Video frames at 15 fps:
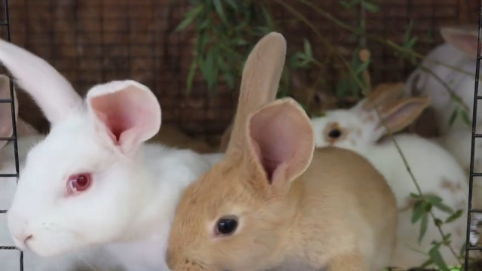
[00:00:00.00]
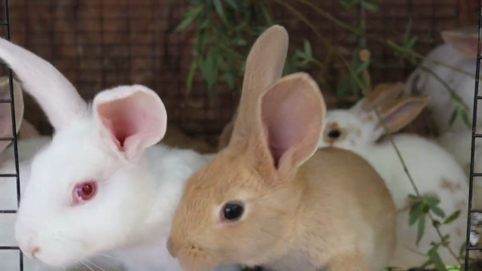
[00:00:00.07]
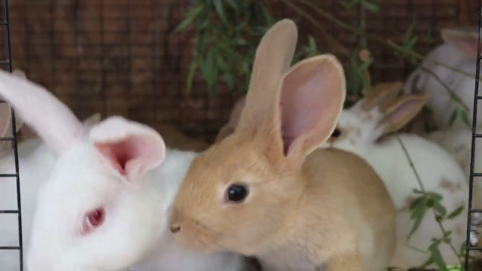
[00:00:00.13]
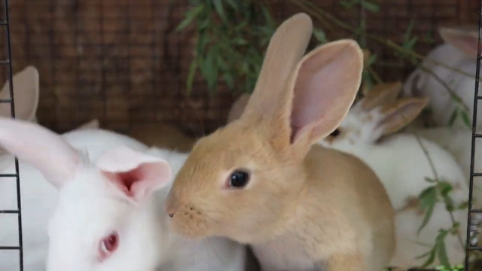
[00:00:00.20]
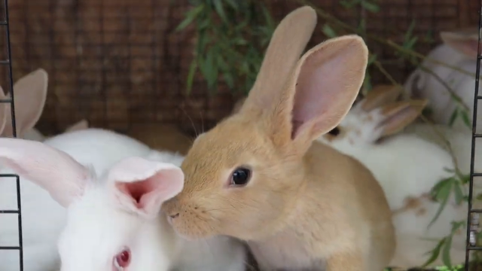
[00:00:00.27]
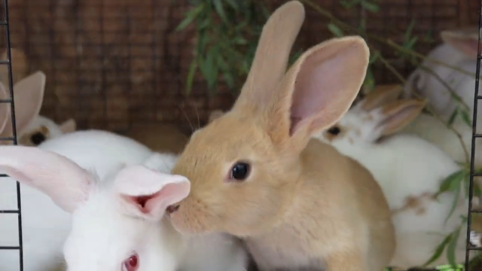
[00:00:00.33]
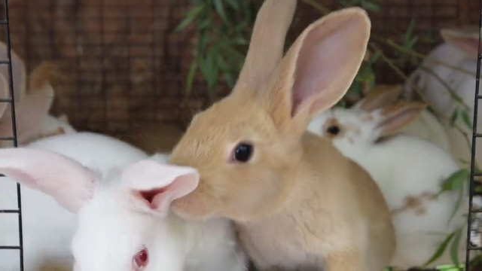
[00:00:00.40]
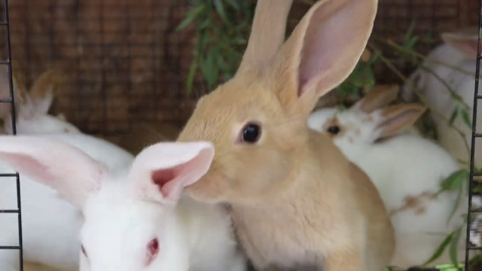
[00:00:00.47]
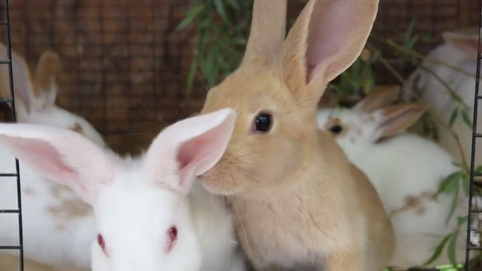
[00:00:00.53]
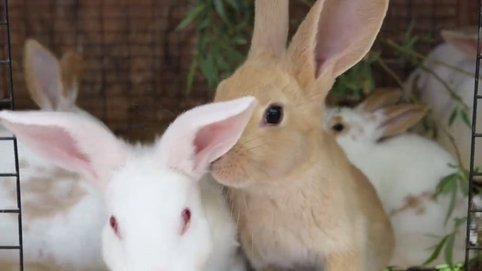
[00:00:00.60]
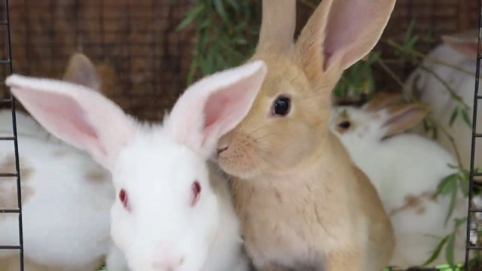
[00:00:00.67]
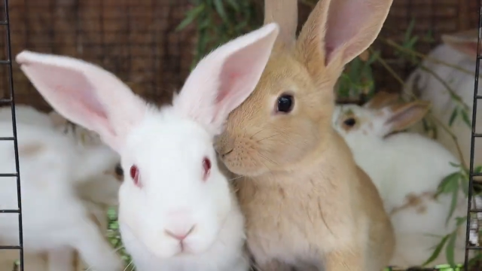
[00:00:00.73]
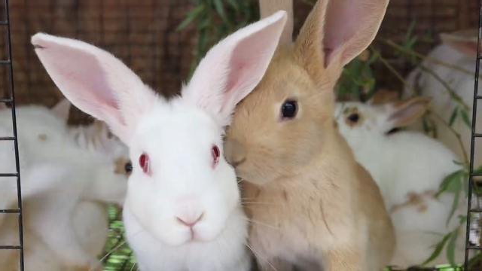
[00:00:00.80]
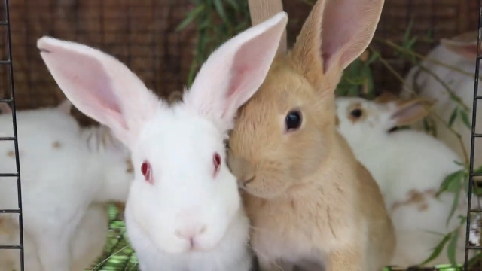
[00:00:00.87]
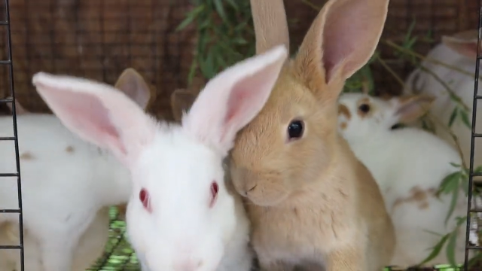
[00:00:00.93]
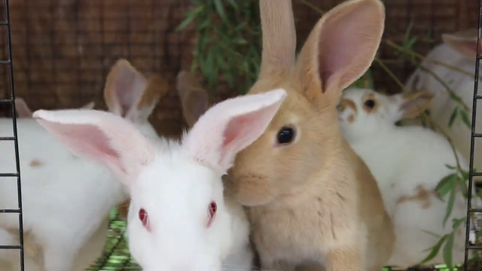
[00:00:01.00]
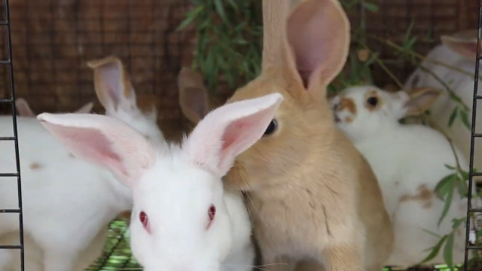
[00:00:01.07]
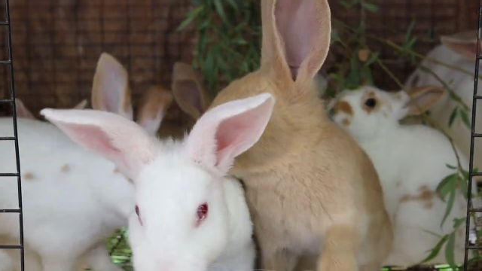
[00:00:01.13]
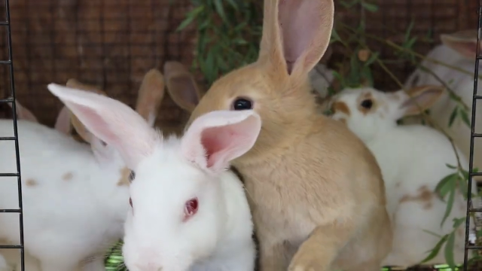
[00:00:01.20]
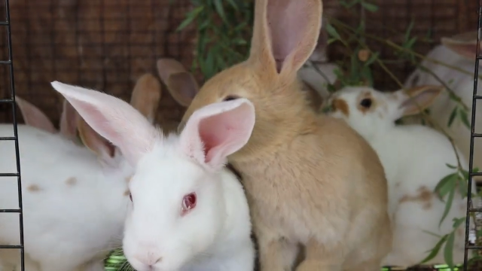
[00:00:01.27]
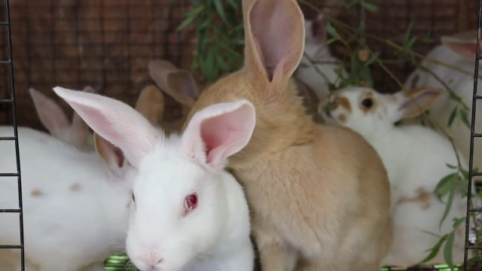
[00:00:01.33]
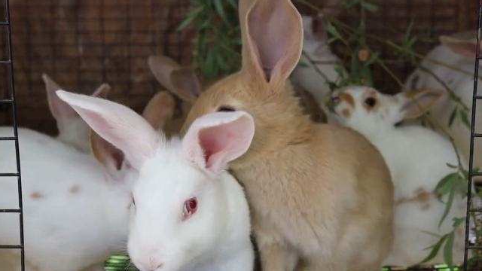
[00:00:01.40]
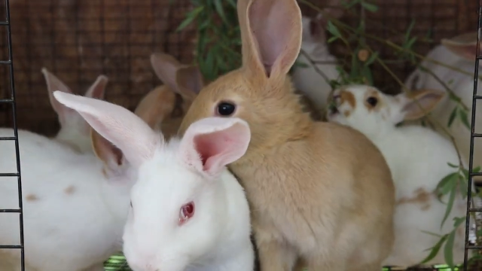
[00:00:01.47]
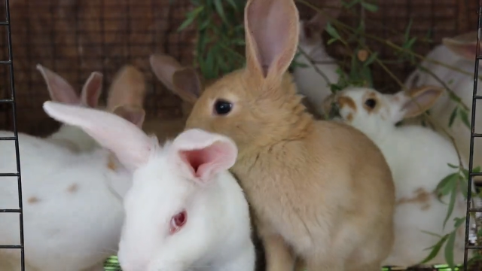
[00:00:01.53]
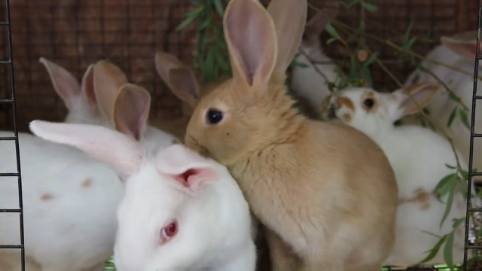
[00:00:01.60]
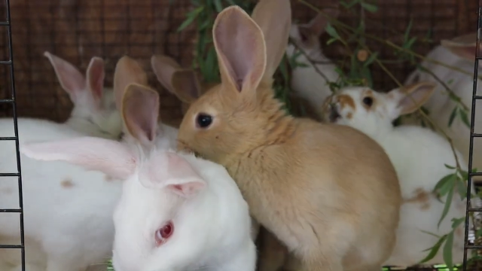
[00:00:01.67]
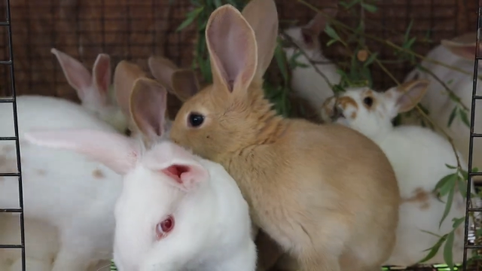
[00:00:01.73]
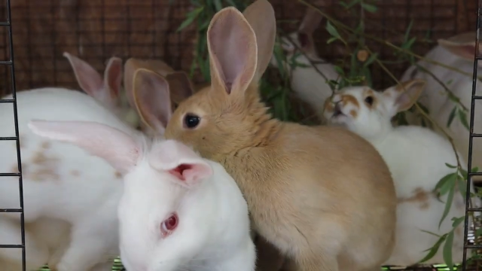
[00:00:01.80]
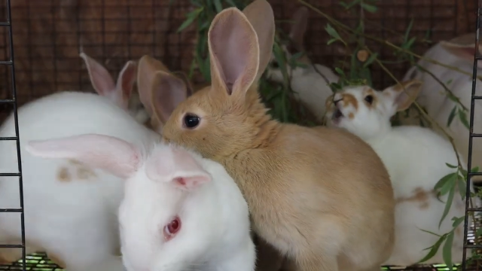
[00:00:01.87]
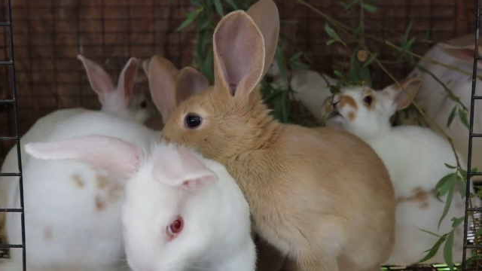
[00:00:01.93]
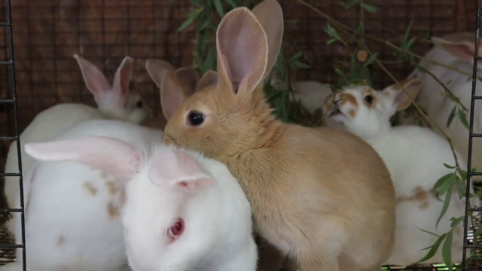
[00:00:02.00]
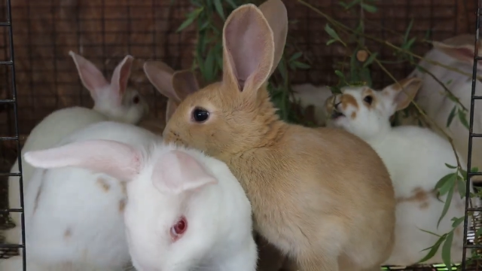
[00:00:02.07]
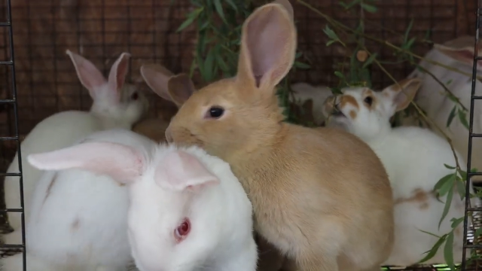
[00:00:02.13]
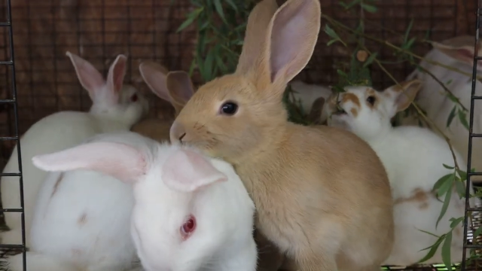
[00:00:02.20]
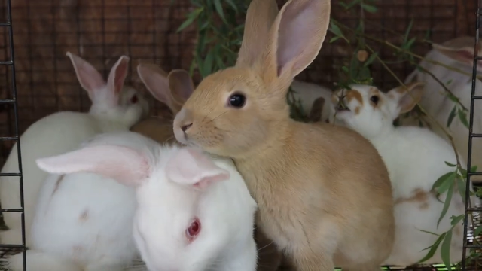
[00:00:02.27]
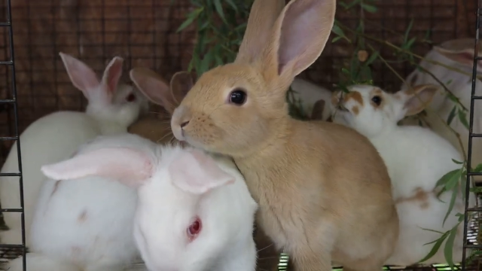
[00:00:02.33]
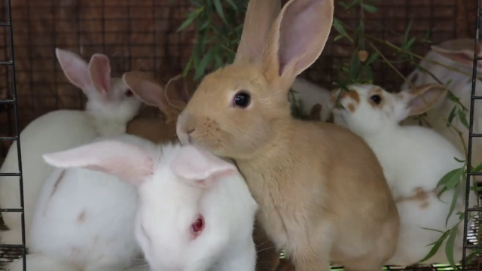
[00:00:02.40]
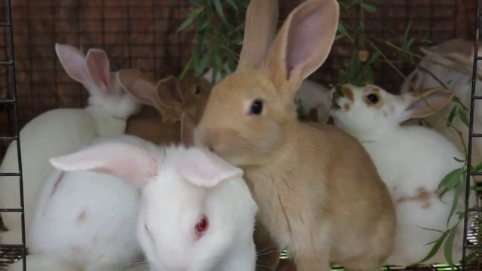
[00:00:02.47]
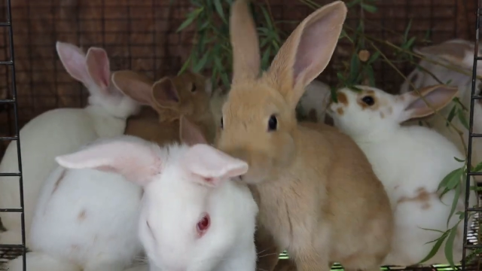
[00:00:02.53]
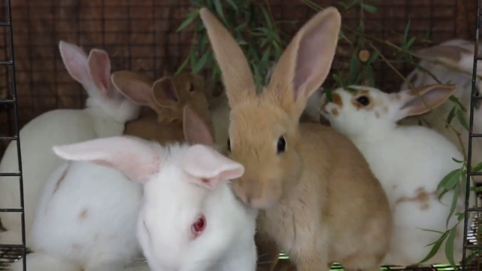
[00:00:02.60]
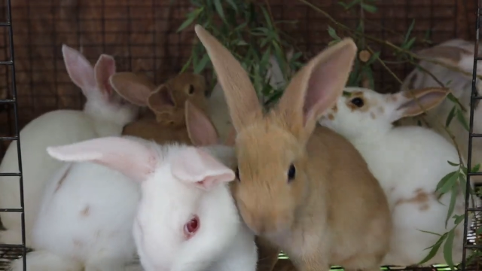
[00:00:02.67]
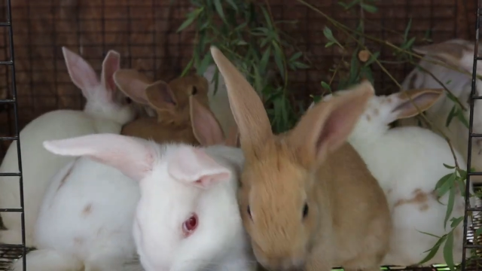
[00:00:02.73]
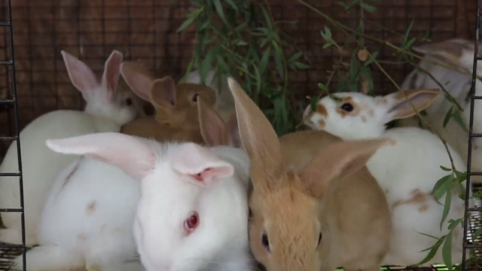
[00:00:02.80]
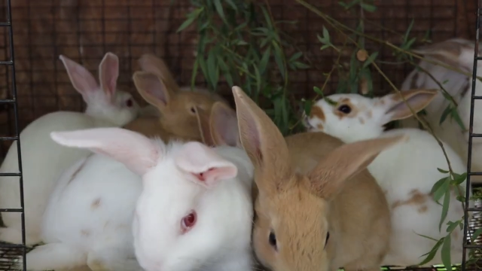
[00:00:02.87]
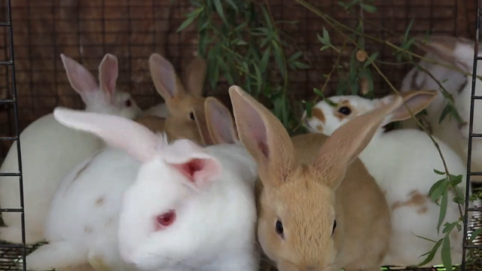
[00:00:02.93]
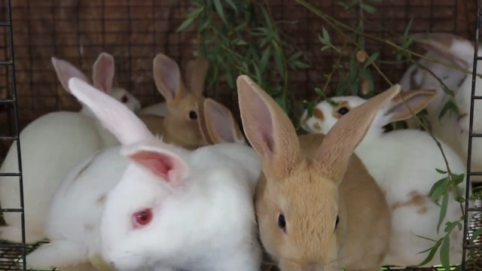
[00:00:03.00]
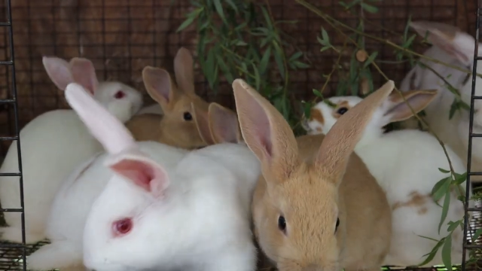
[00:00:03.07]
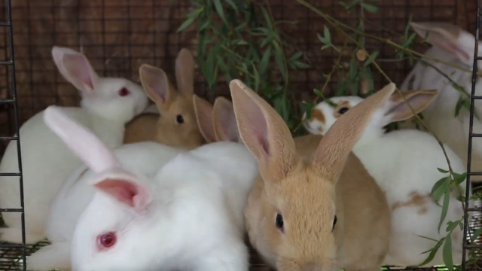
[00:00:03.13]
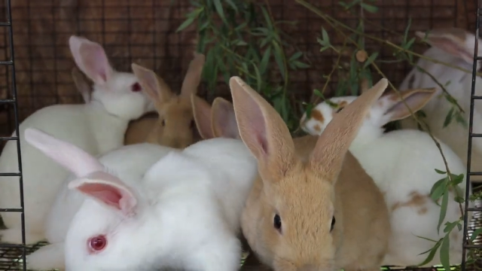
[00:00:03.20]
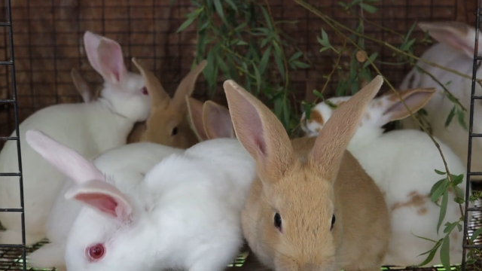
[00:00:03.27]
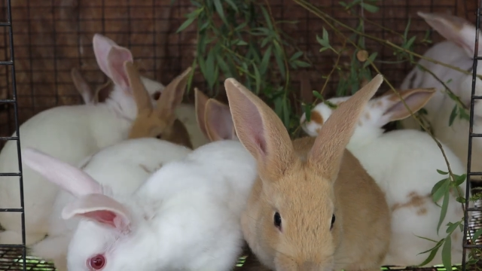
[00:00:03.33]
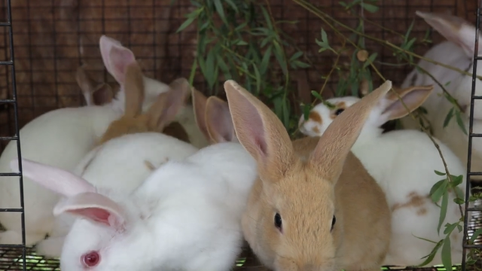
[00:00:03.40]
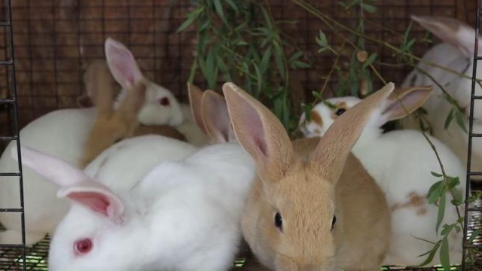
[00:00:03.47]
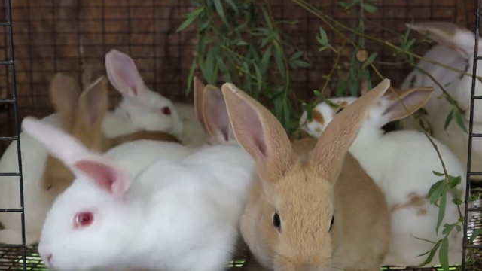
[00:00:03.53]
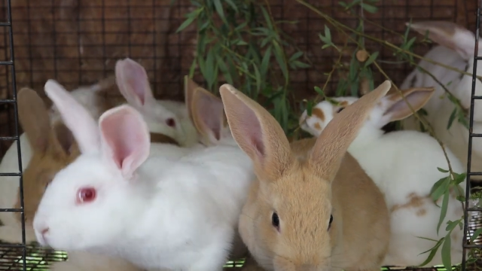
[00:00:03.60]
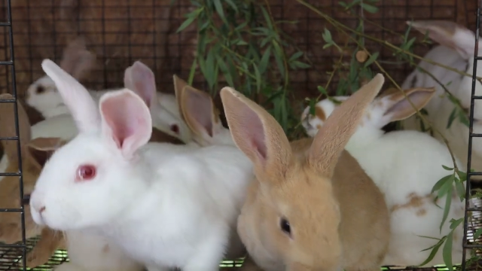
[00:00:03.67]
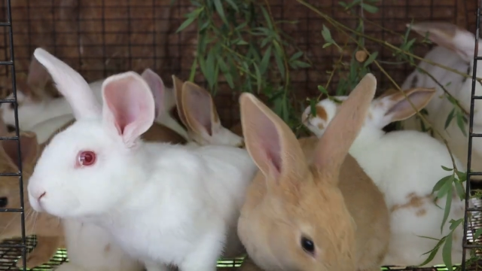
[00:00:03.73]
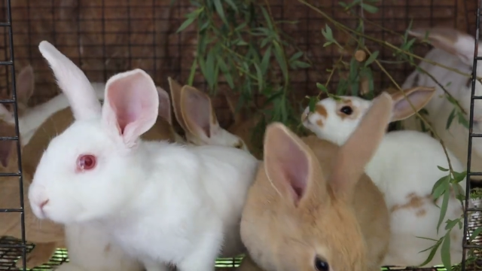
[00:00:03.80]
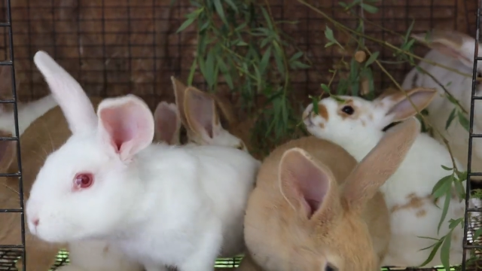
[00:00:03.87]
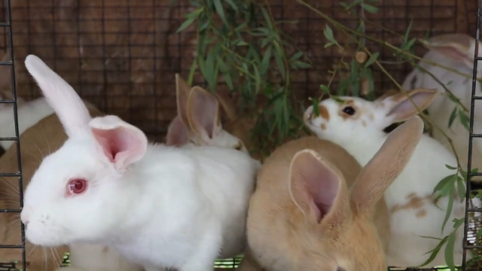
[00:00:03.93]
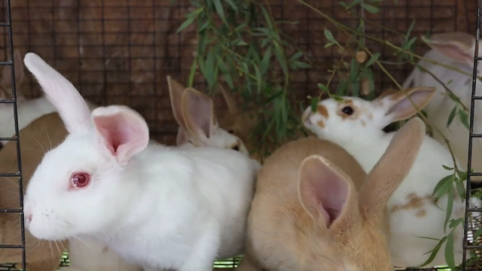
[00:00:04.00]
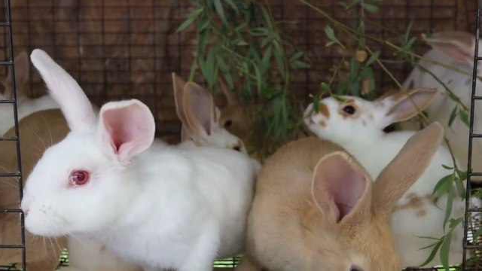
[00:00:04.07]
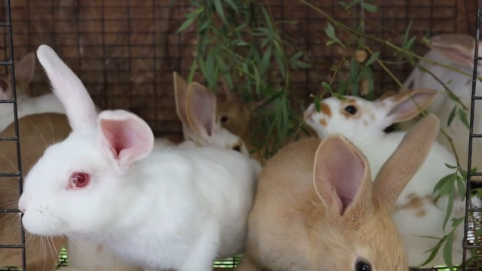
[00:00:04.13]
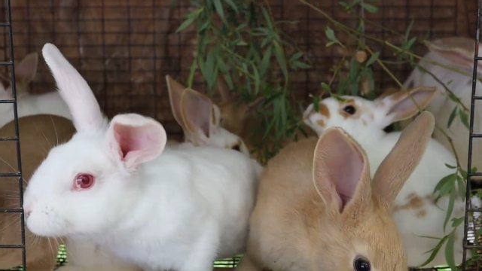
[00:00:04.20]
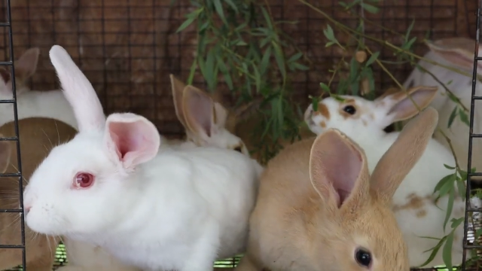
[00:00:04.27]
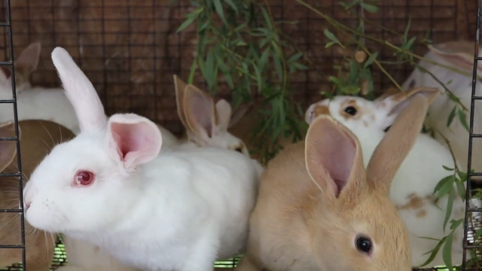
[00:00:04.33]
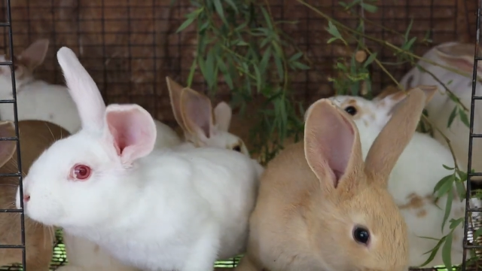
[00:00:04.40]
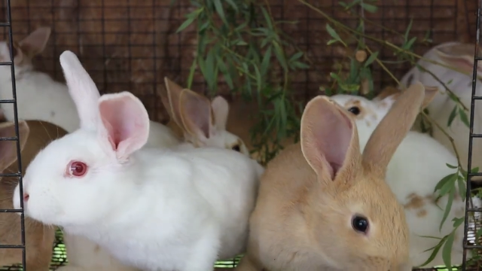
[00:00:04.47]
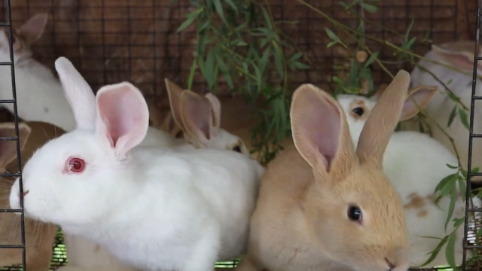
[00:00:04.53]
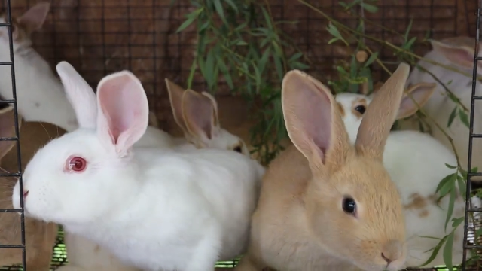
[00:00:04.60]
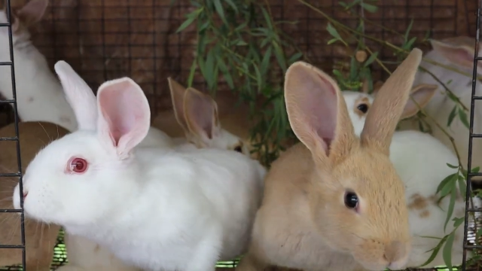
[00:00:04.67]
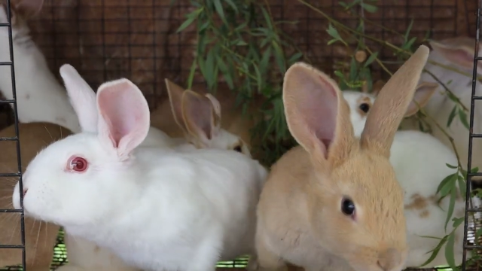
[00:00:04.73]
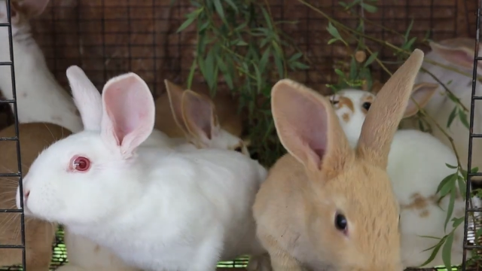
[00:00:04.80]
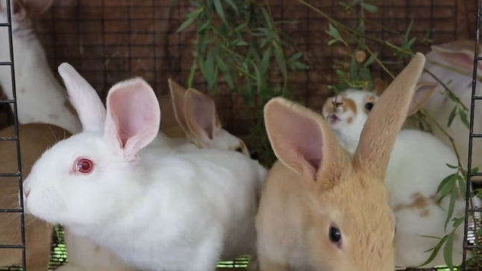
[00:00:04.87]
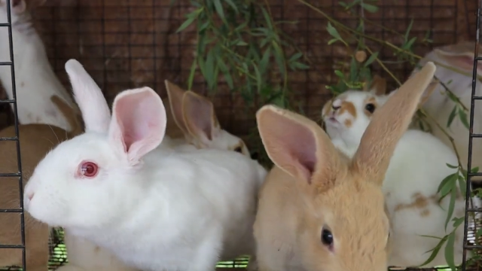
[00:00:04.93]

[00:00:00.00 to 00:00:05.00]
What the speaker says: [unreadable: no face in view]